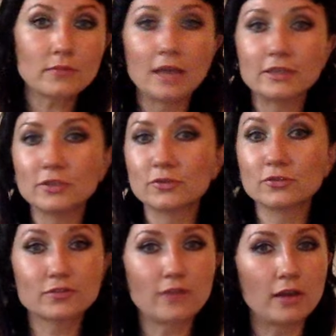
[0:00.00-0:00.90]
I need to
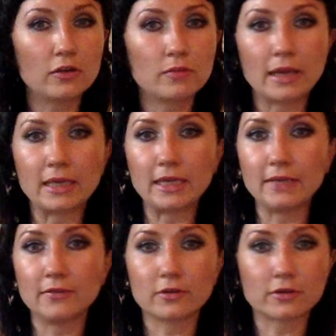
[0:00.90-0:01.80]
just follow my
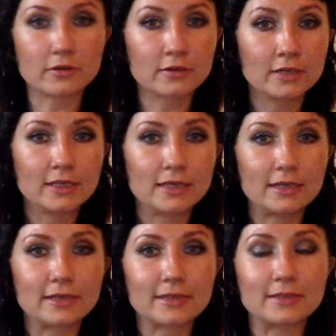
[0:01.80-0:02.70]
inner
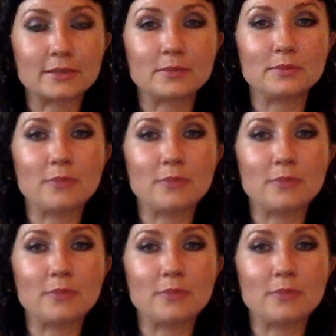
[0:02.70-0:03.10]
uh,